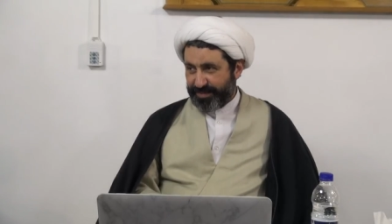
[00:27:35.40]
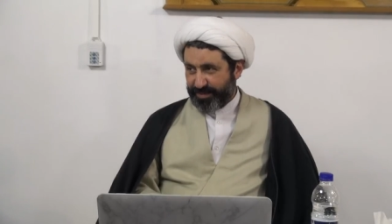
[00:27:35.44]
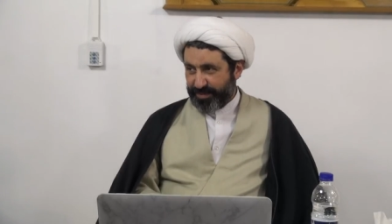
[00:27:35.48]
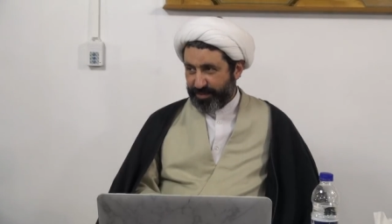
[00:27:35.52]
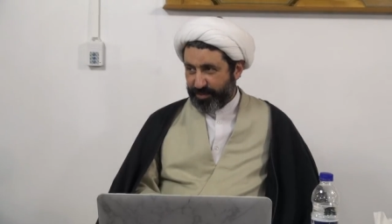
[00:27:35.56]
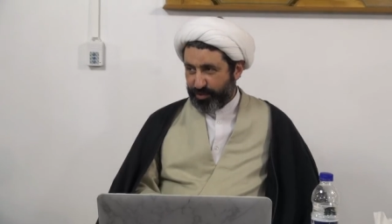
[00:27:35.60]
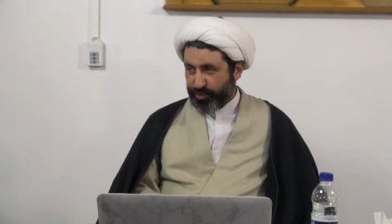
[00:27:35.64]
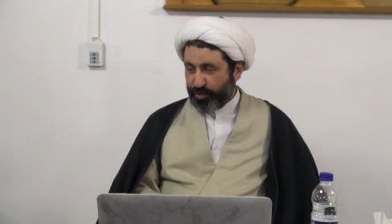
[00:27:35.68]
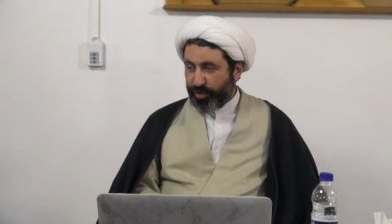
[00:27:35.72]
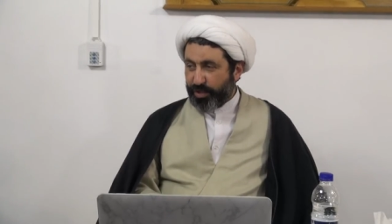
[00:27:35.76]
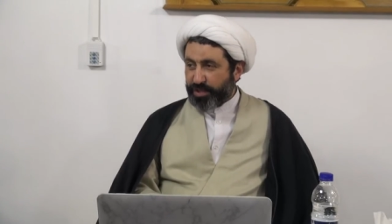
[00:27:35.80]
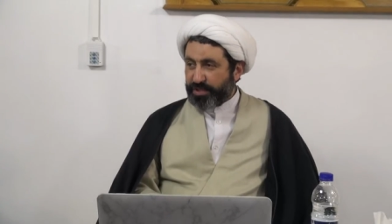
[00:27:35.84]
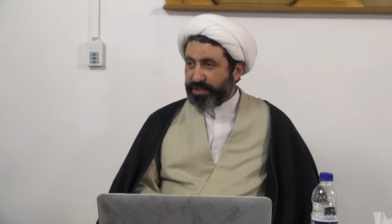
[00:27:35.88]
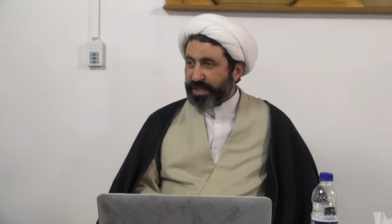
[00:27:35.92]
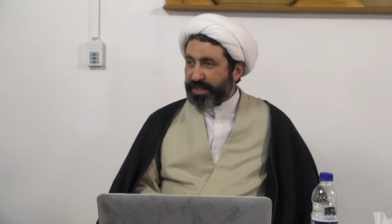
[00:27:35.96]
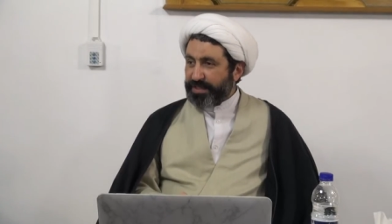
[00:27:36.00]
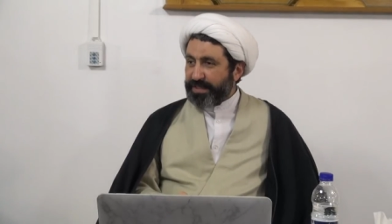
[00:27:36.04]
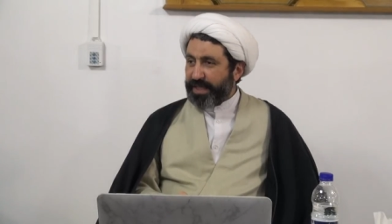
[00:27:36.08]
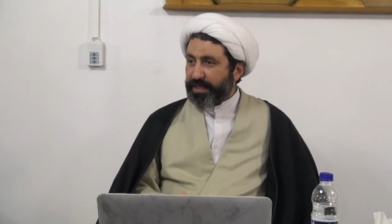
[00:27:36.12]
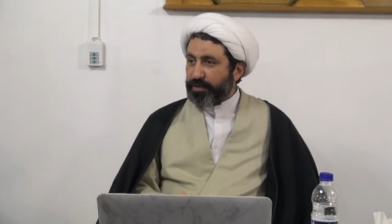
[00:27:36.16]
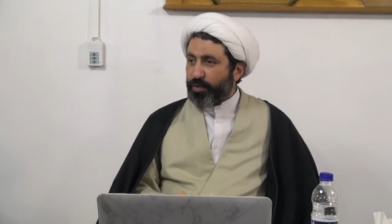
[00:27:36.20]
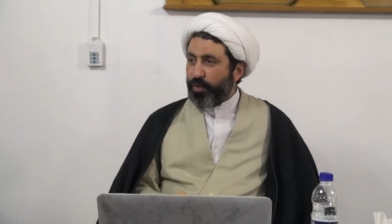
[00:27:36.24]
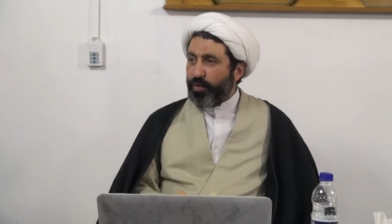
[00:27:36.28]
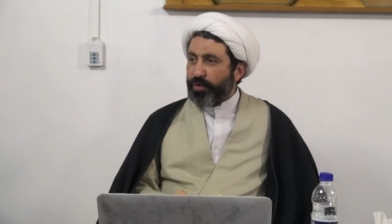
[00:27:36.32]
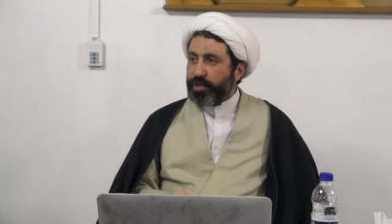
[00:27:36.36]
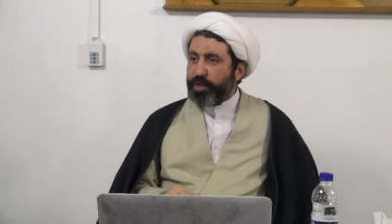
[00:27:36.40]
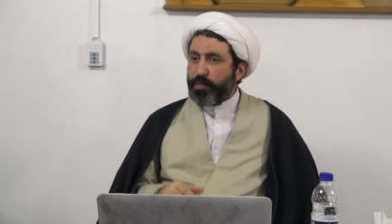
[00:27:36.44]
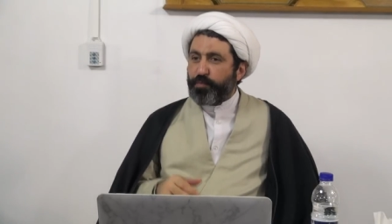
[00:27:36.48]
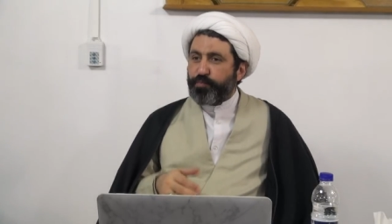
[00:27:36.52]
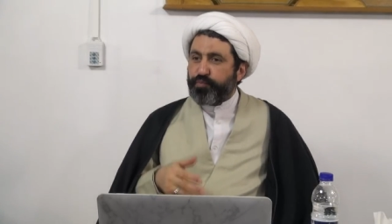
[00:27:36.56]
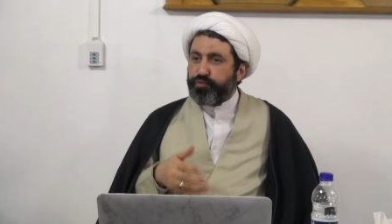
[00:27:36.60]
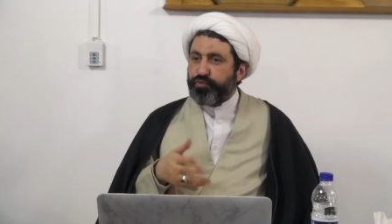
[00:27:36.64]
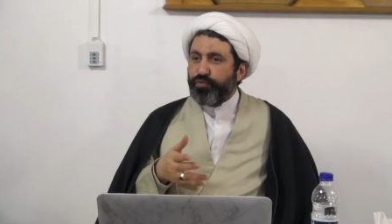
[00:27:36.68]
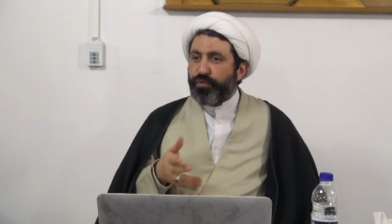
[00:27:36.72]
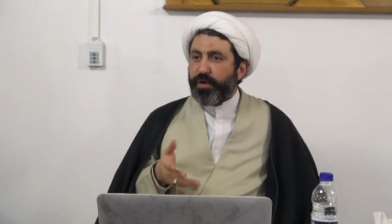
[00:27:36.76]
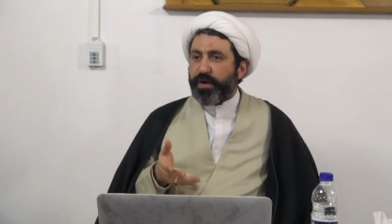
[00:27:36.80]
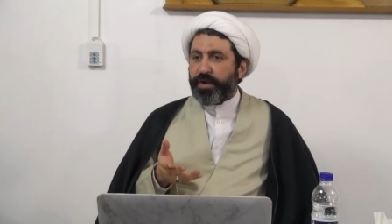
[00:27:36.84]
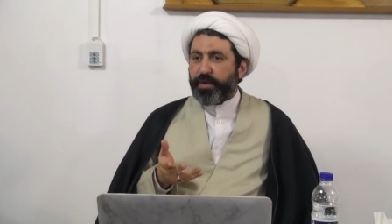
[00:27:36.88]
So it's not that only
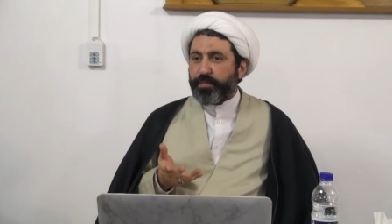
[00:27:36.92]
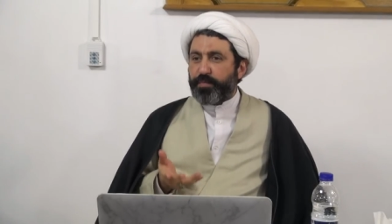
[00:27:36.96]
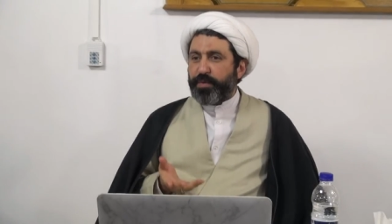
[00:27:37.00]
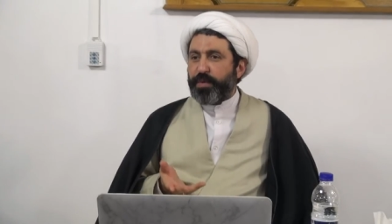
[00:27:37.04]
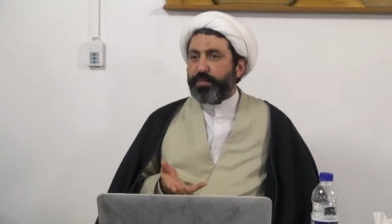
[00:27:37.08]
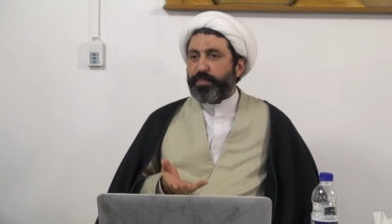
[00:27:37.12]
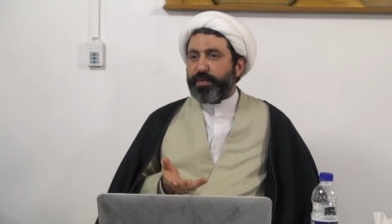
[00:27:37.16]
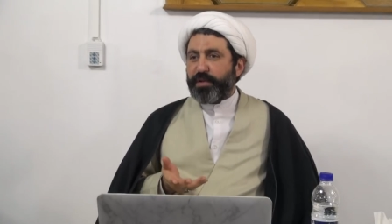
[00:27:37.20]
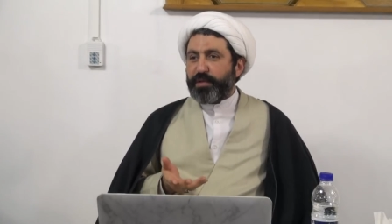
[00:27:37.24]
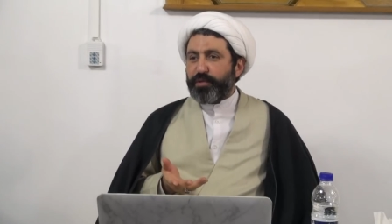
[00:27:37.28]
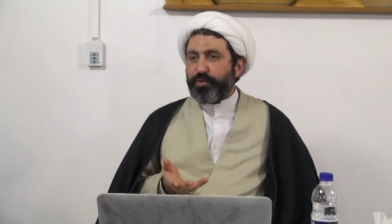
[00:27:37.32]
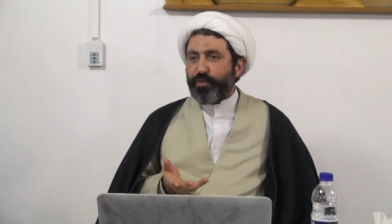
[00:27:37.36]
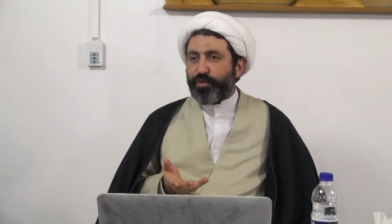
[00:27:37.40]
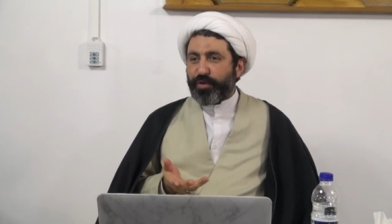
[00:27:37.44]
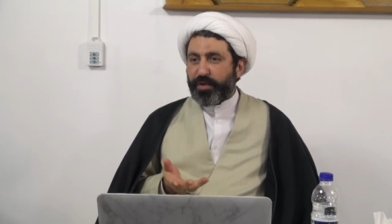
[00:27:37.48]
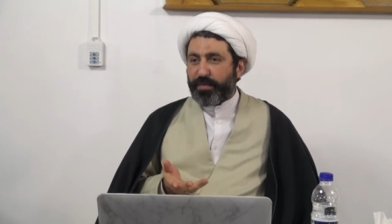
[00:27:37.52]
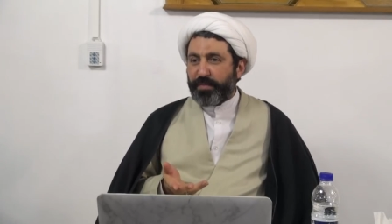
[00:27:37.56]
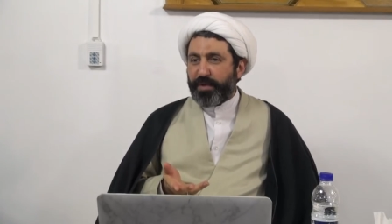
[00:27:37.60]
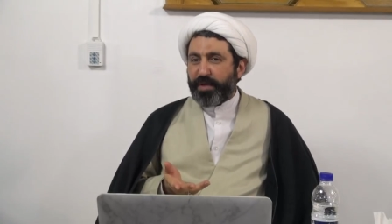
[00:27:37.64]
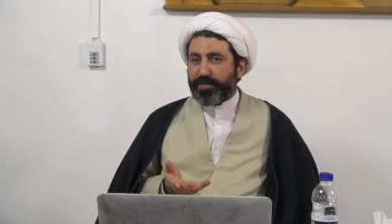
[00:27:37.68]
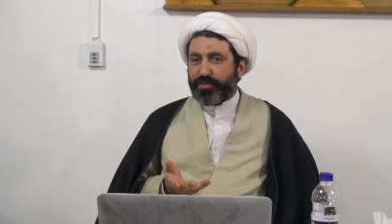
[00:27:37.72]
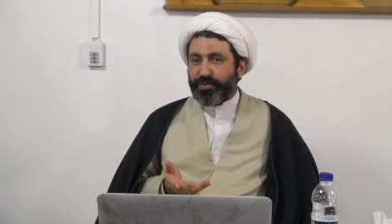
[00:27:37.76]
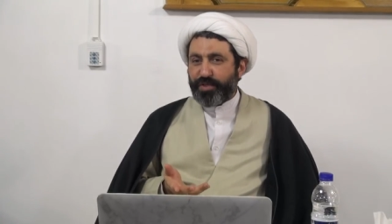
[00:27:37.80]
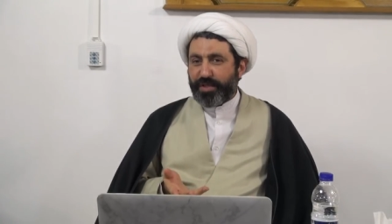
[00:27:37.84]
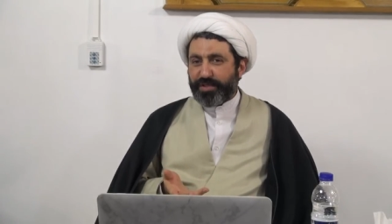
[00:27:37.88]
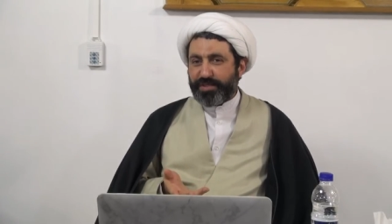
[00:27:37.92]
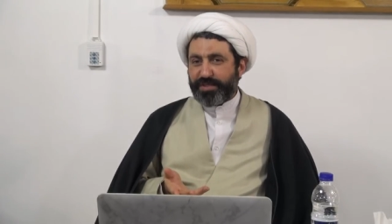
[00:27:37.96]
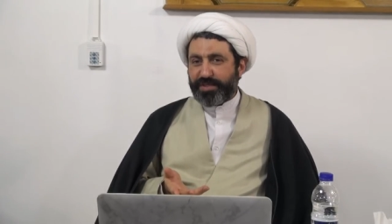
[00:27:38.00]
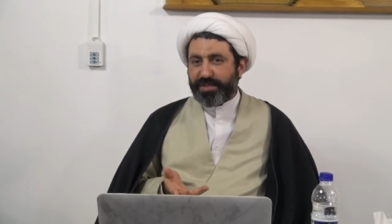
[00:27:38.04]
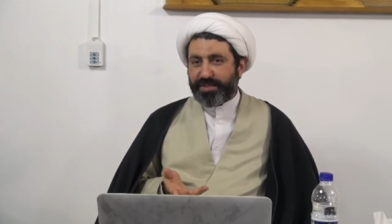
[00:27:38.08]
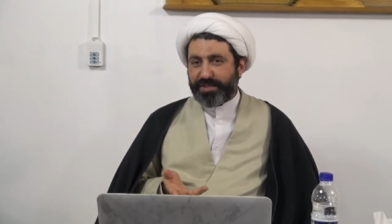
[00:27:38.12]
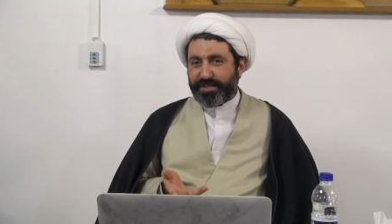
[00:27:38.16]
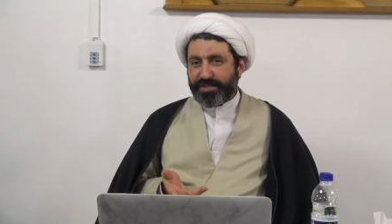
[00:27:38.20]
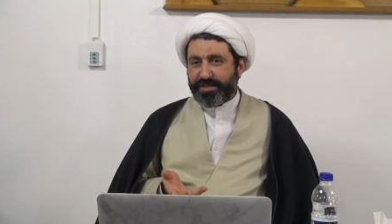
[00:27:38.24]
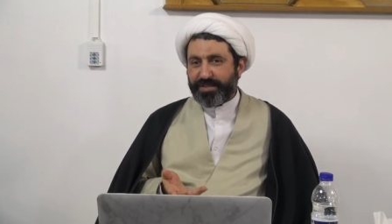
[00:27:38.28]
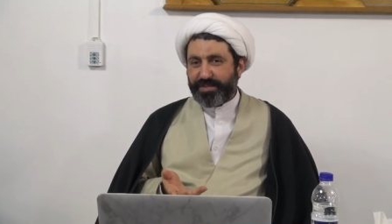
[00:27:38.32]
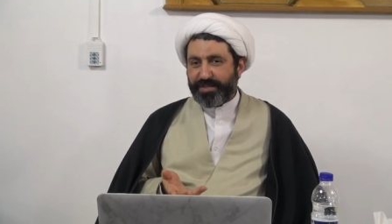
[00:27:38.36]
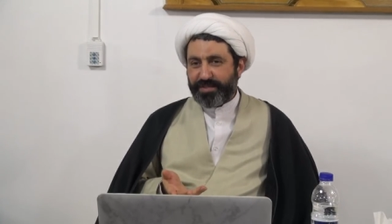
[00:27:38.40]
poor people talk about
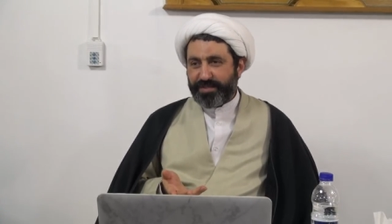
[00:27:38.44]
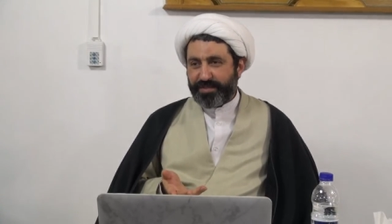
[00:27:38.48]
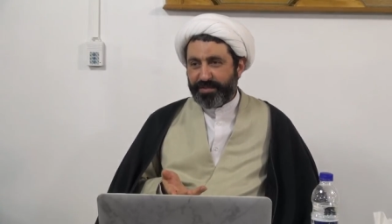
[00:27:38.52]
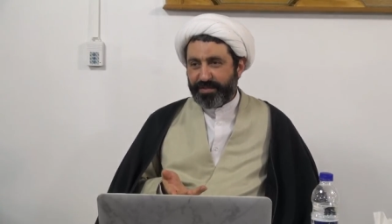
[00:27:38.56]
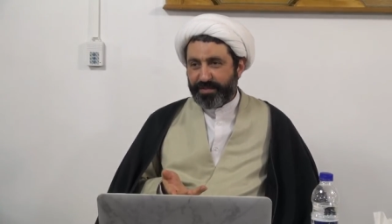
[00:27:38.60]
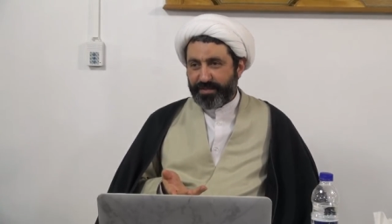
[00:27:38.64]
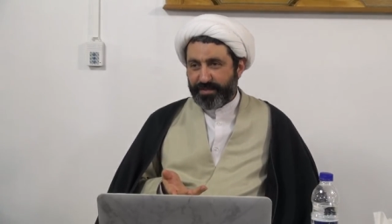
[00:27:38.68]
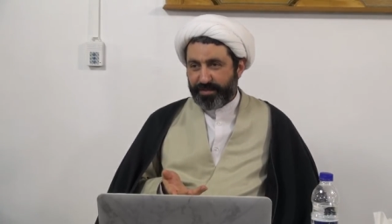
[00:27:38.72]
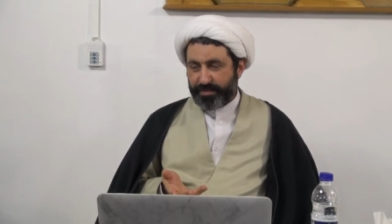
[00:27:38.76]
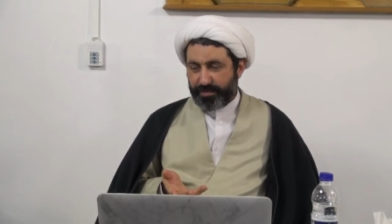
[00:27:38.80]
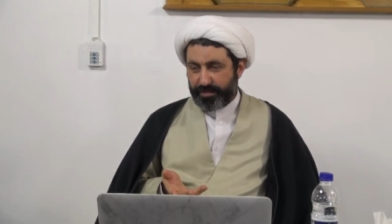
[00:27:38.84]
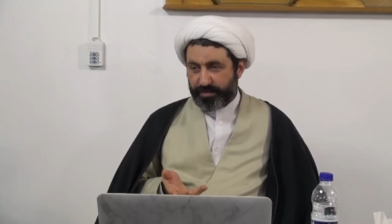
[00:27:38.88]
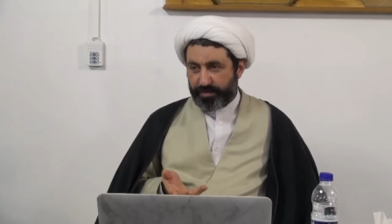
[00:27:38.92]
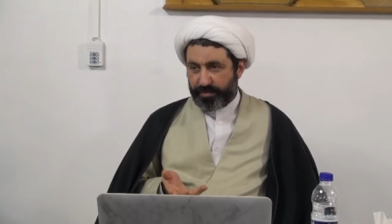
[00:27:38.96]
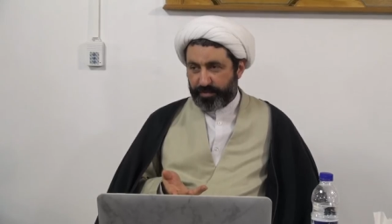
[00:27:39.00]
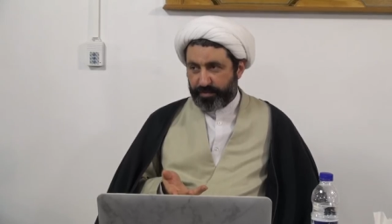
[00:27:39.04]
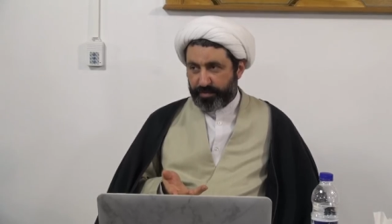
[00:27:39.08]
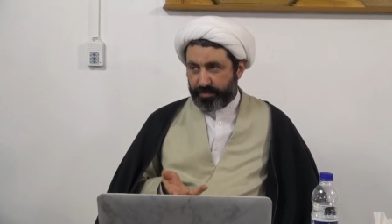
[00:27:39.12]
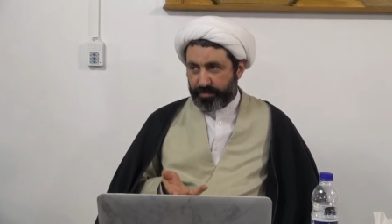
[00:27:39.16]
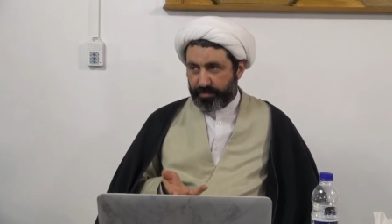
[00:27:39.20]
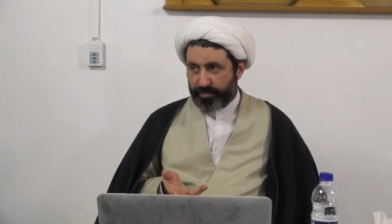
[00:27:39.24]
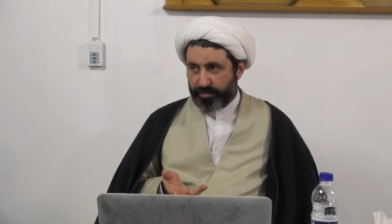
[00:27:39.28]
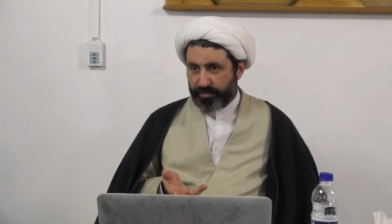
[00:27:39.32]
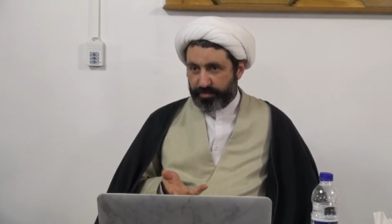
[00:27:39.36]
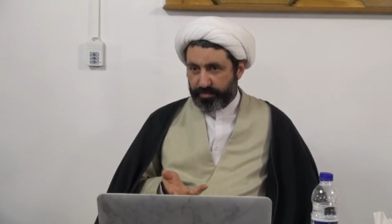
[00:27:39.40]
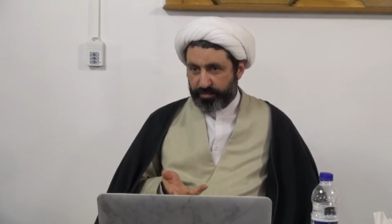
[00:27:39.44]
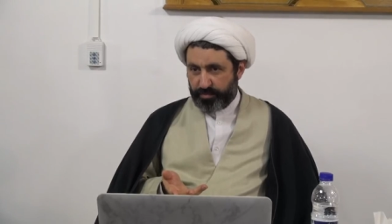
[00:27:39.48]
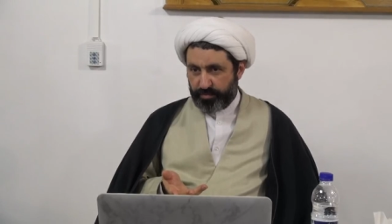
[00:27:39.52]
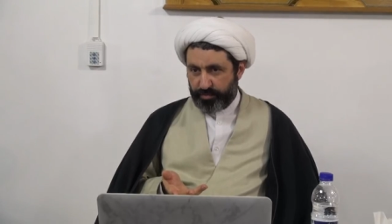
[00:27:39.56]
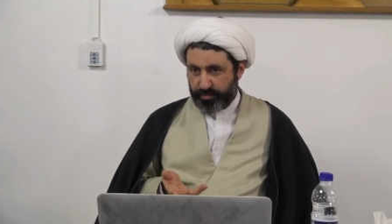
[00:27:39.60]
justice. Mm.